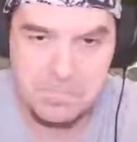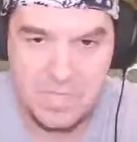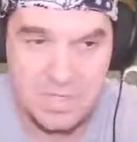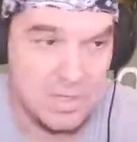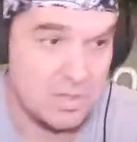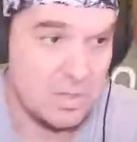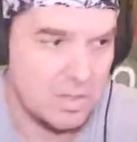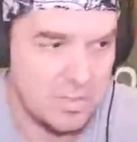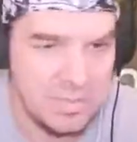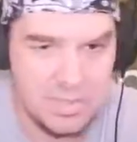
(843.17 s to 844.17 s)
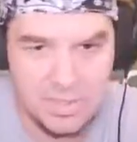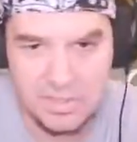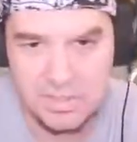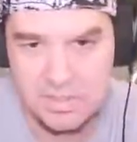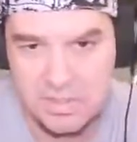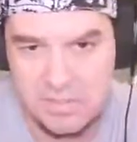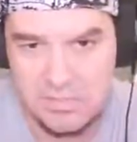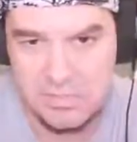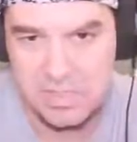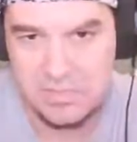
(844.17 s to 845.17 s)
I hit a car, but
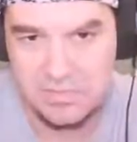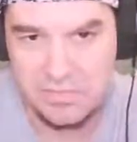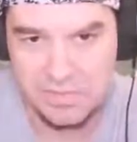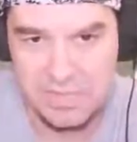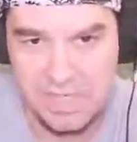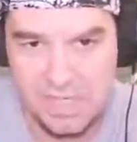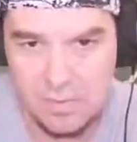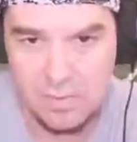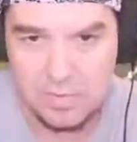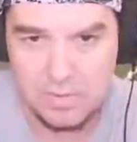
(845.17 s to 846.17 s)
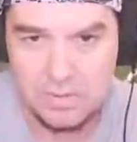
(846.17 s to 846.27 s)
it didn't feel terrible.